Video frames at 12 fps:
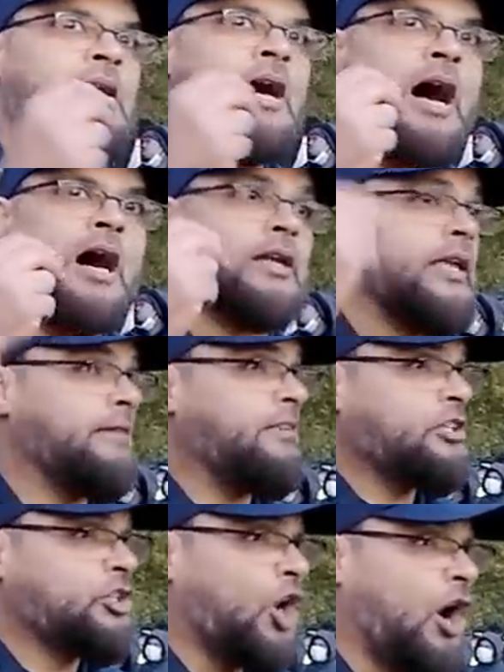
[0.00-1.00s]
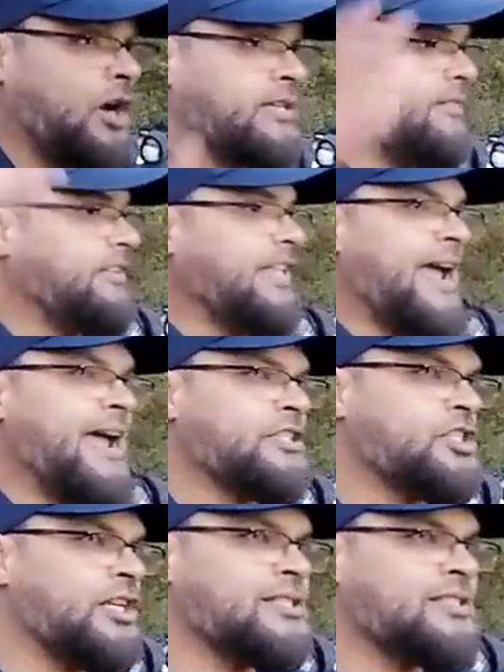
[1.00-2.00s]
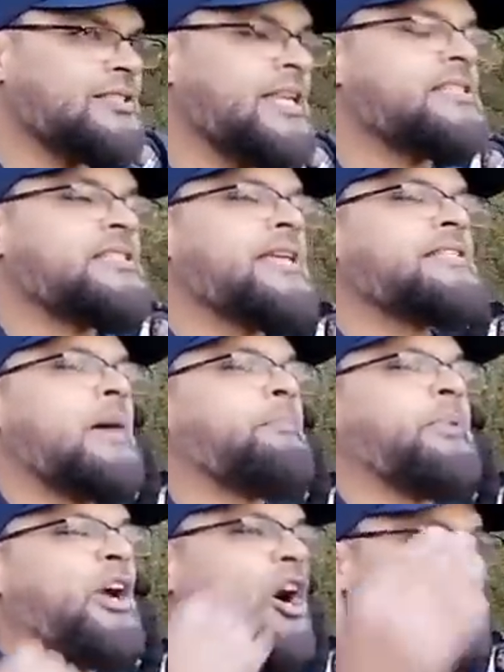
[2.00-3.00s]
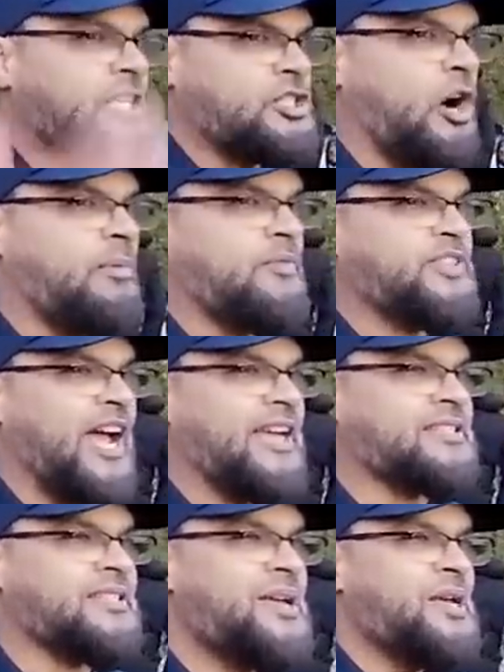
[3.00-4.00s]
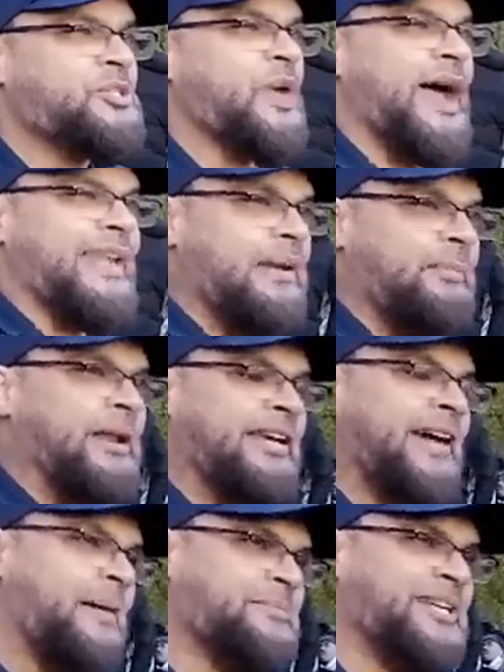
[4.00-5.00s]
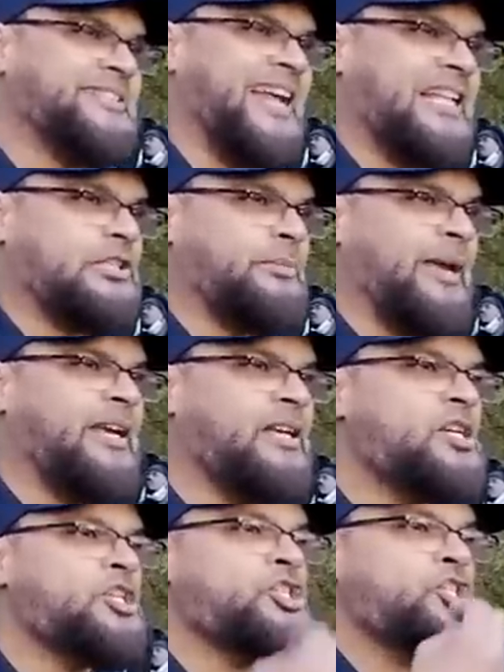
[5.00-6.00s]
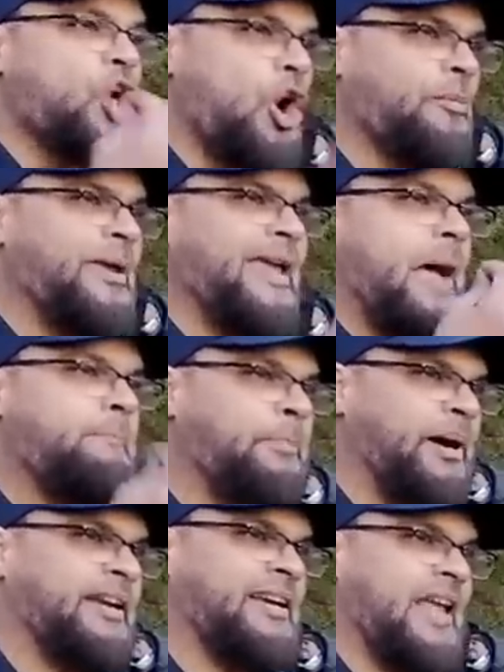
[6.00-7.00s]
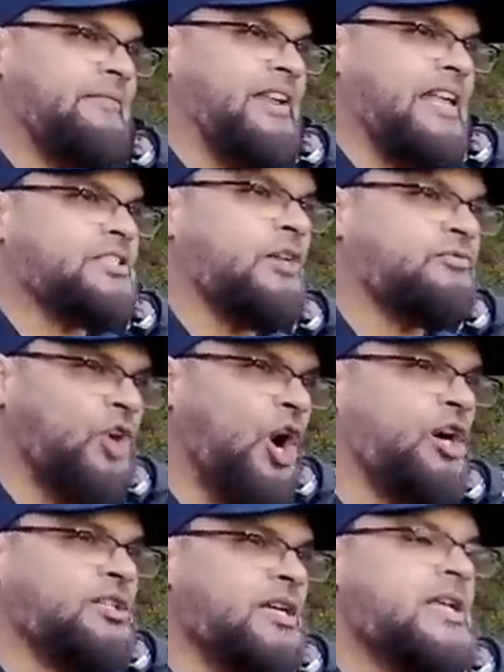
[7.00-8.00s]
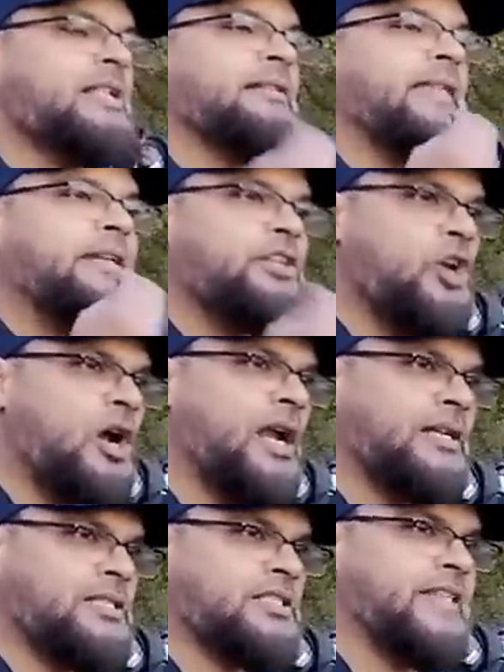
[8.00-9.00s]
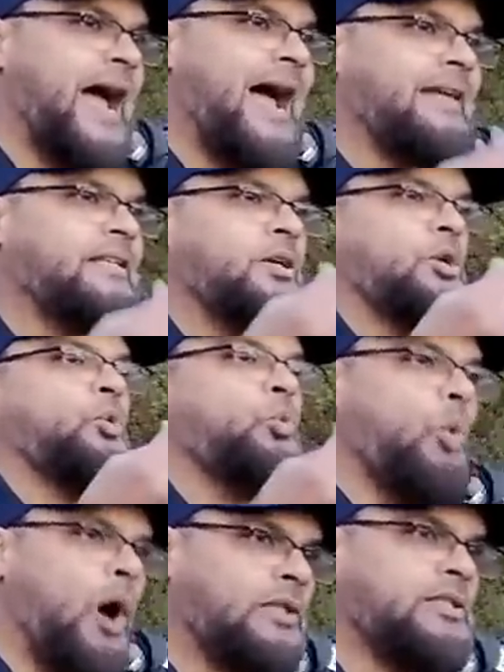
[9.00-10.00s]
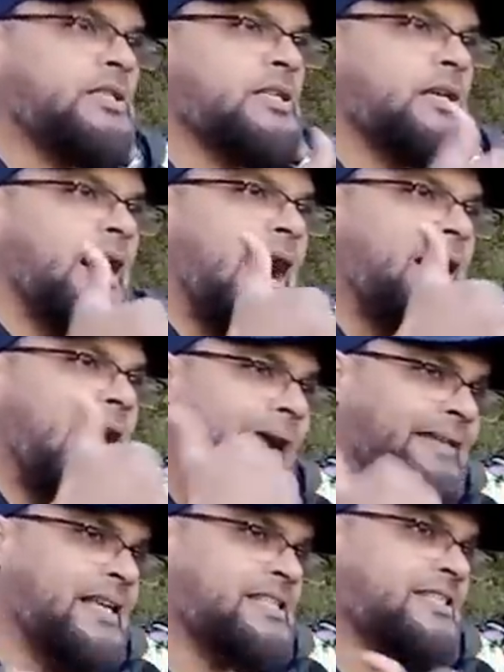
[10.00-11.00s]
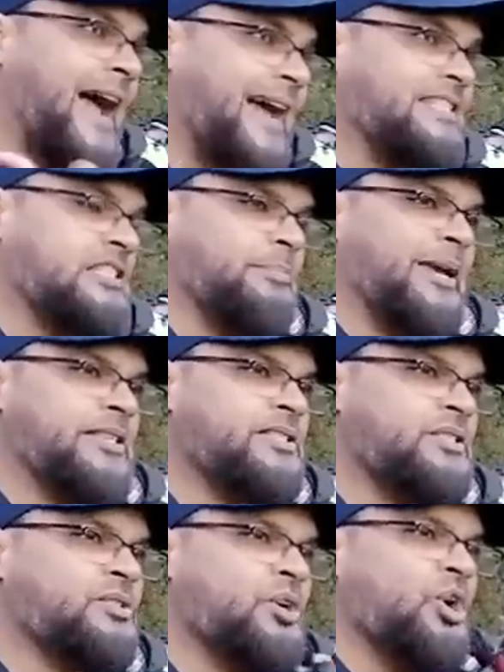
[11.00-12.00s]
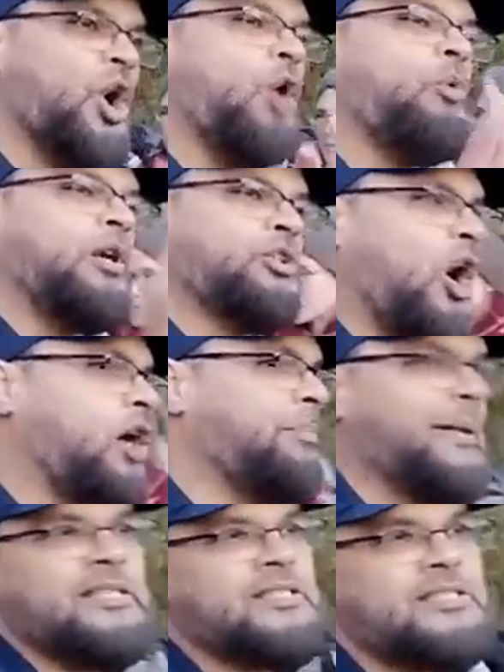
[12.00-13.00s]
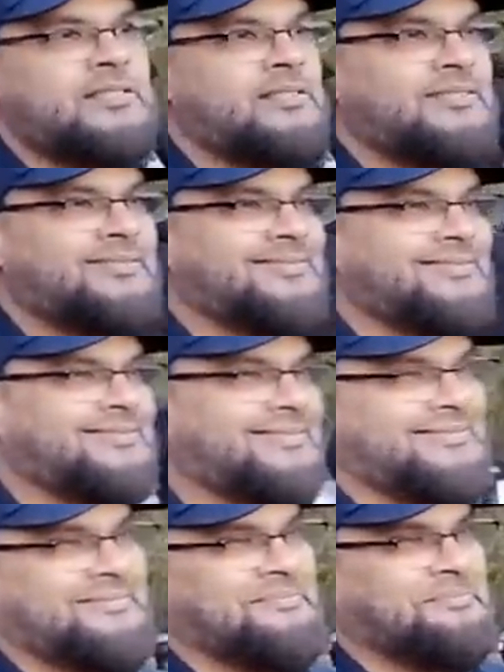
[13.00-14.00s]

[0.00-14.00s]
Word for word: uh, even God, even the angels. These things are beyond the scope of science. So anybody comes and tells me, show me empirical evidence of God. They do not understand what either science means or what God means. I mean, the immediate